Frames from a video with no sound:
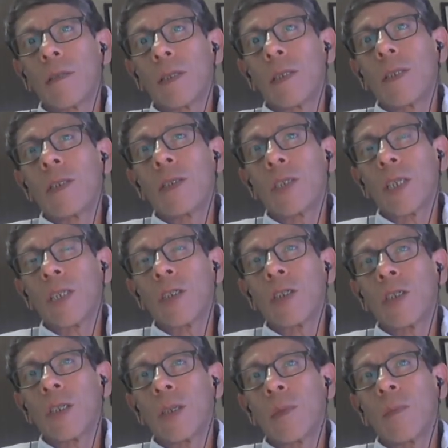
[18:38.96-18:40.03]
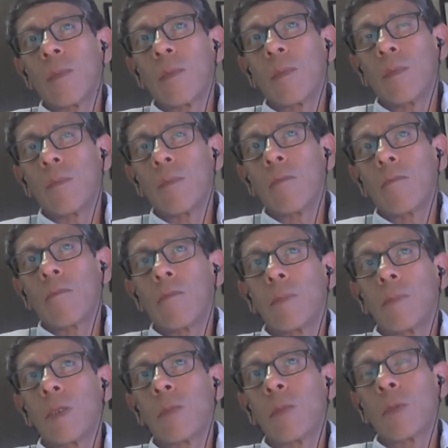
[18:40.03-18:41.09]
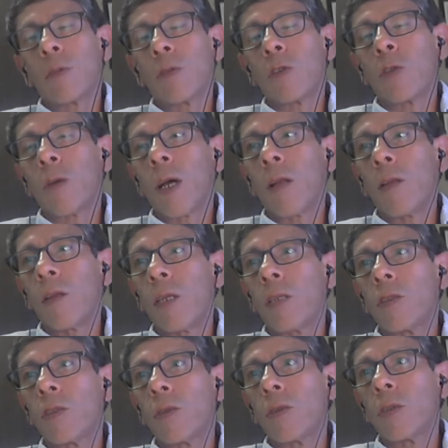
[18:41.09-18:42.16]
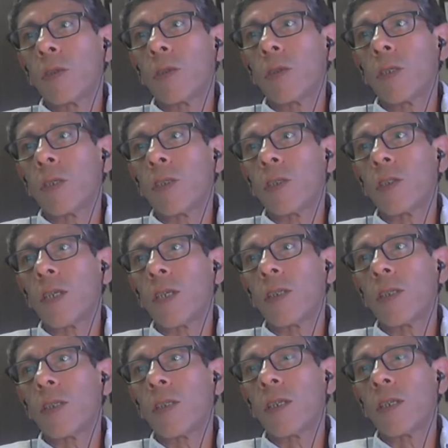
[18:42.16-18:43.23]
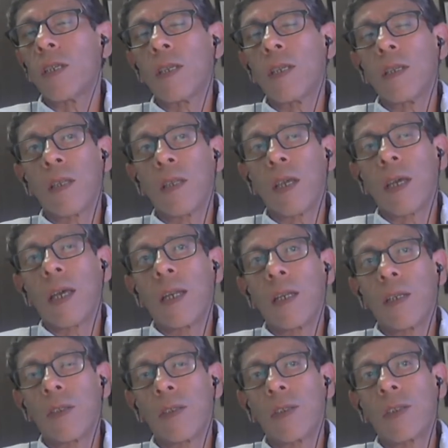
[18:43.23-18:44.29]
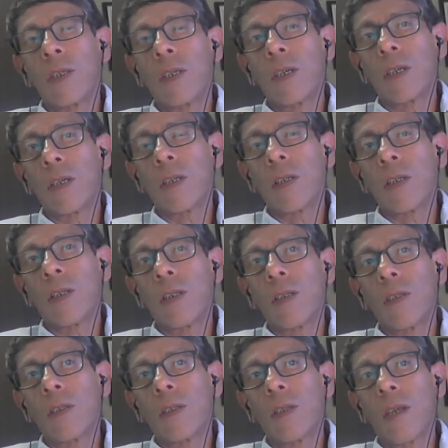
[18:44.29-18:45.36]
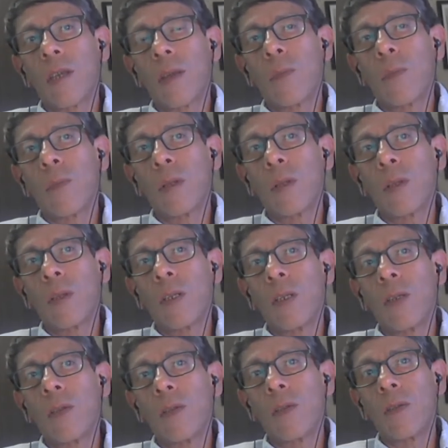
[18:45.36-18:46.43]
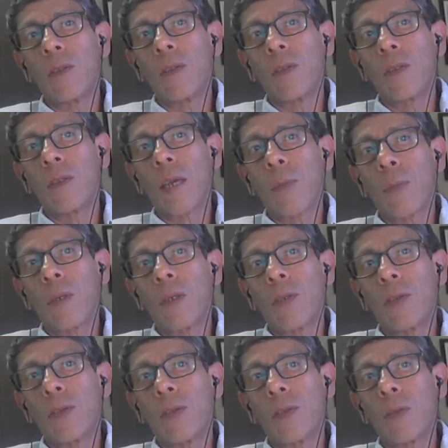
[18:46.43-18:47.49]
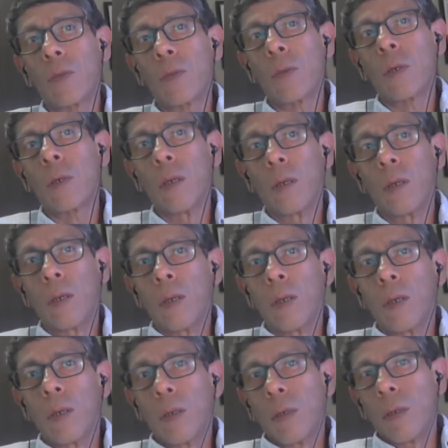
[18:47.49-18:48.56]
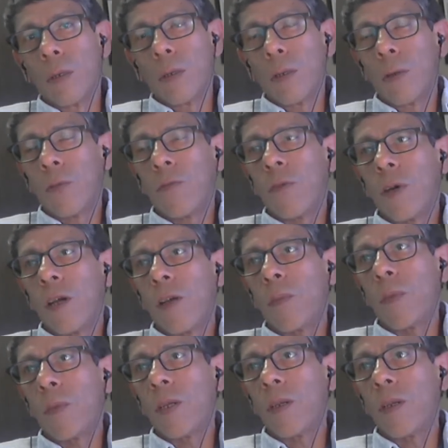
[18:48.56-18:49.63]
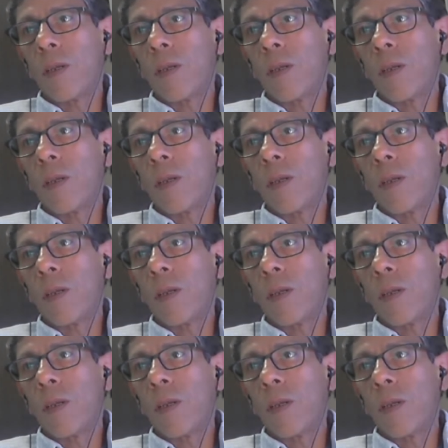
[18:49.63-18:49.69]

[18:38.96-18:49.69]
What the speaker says: essentially spirituality to a certain extent, and in that it's that ability to tap into your environment,